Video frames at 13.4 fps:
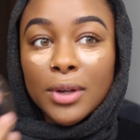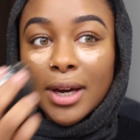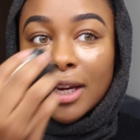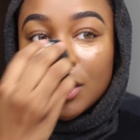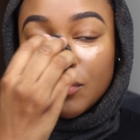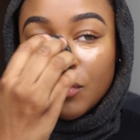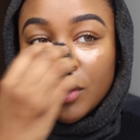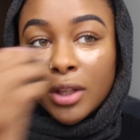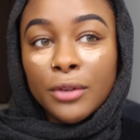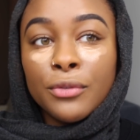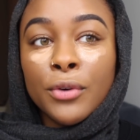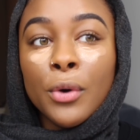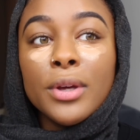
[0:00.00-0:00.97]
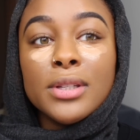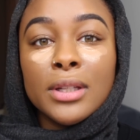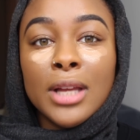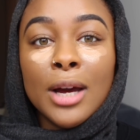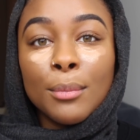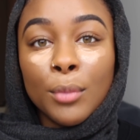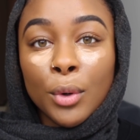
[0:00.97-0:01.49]
I can really focus a
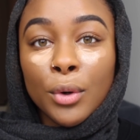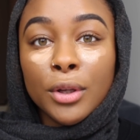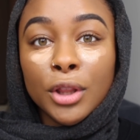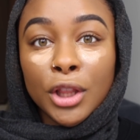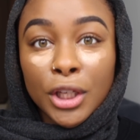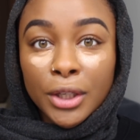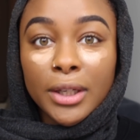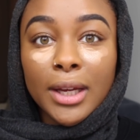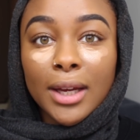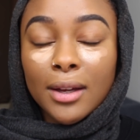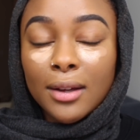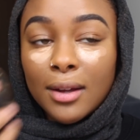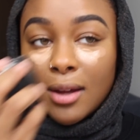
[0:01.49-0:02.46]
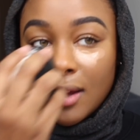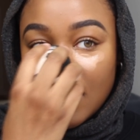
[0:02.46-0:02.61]
lot more on learning.